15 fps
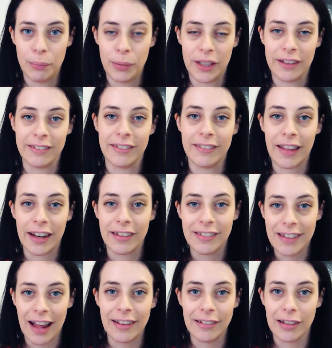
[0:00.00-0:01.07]
because it's then a
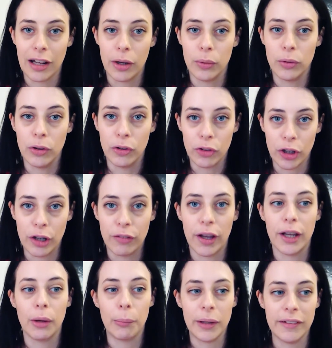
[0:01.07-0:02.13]
standalone
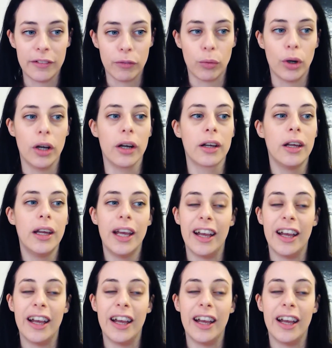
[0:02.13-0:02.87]
survey or piece of work,